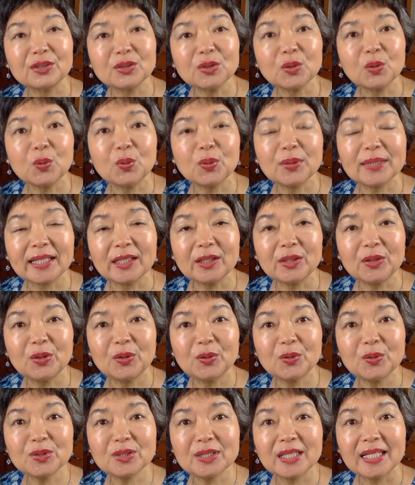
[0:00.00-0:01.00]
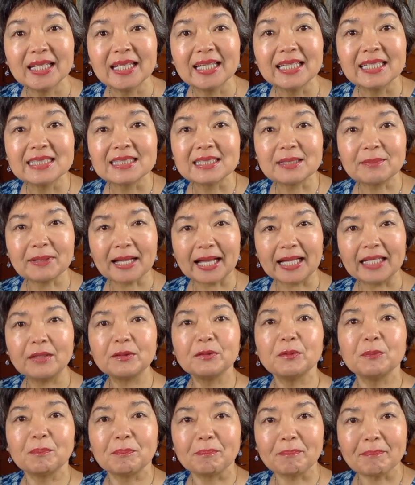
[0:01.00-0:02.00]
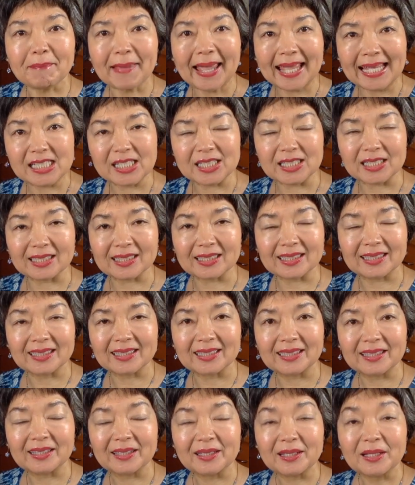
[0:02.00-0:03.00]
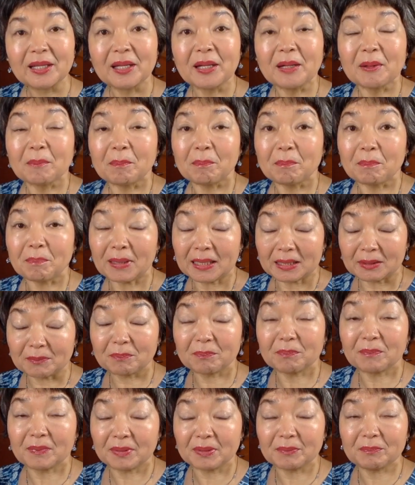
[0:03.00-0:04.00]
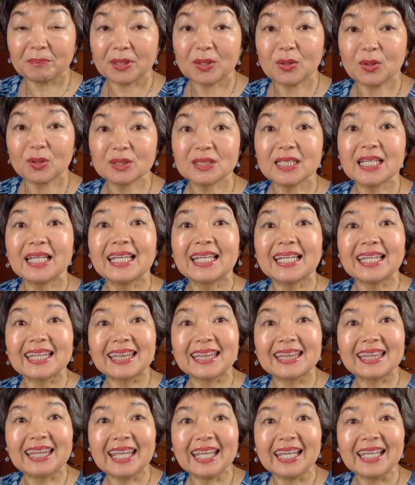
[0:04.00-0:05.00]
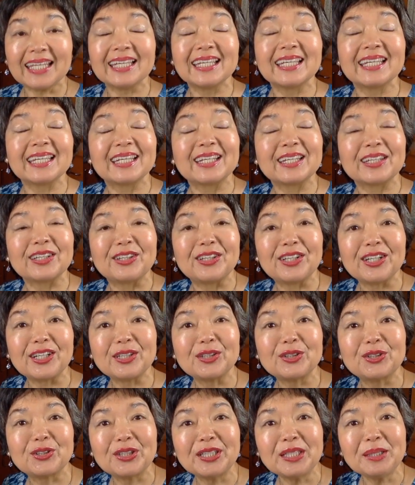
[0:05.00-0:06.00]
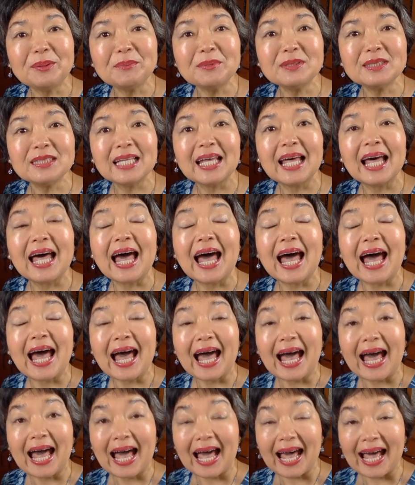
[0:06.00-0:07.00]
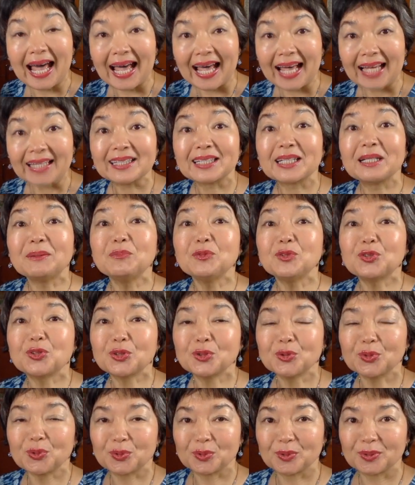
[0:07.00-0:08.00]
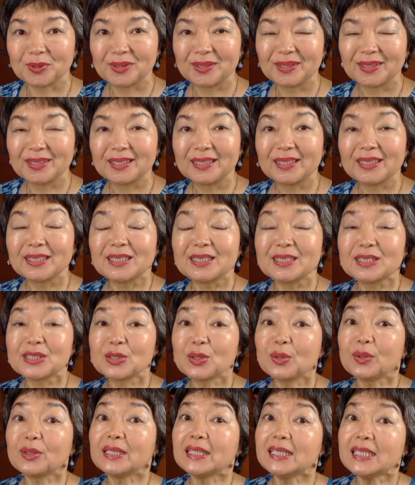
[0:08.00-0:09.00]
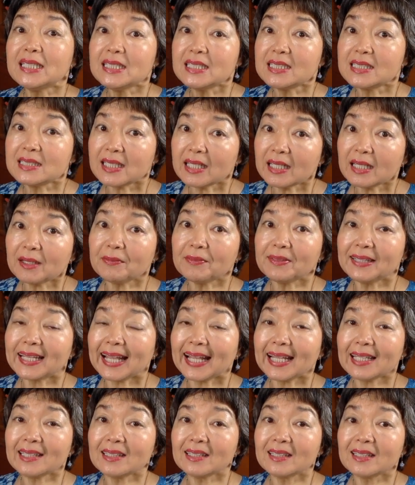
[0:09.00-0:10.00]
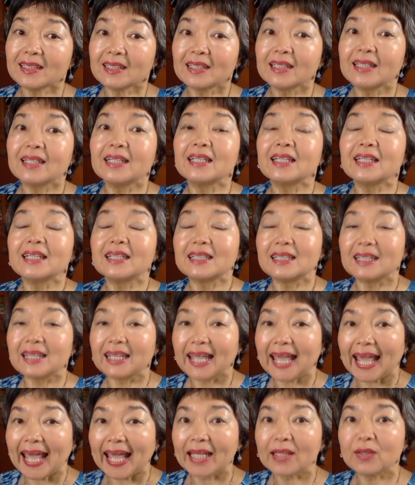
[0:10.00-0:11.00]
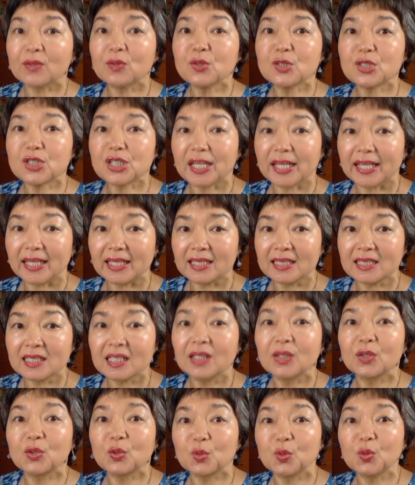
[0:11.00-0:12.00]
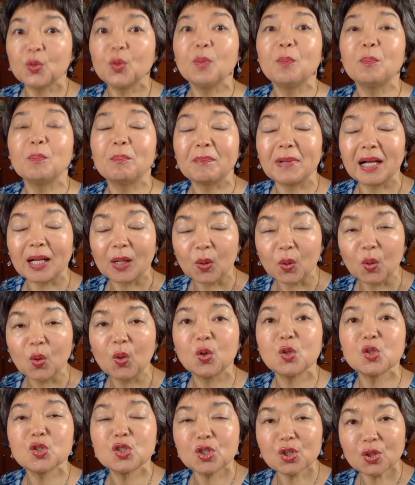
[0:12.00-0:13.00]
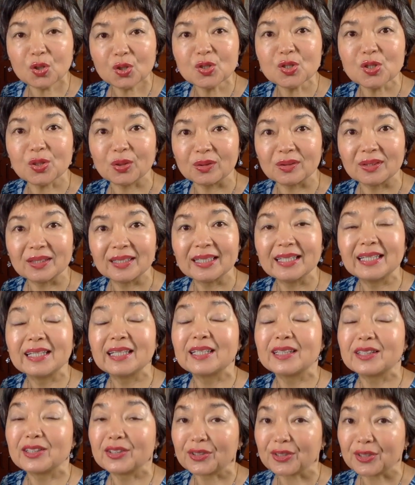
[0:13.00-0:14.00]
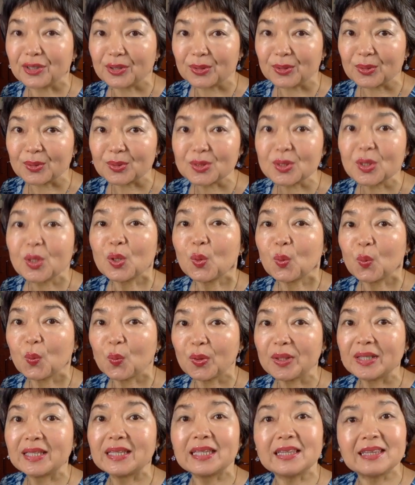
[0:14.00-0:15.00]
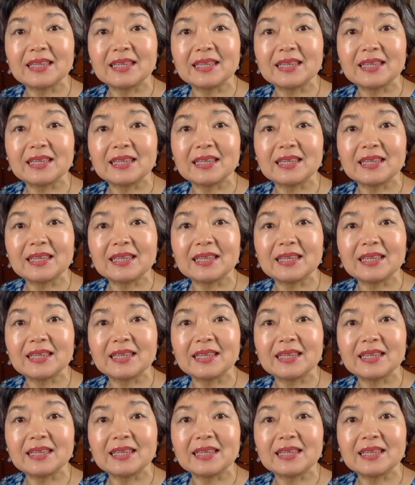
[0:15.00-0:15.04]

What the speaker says: who can use some kind of magic, but because their dreams had come true, so instead of that, they had to change to Mahou Shoujo, the girls with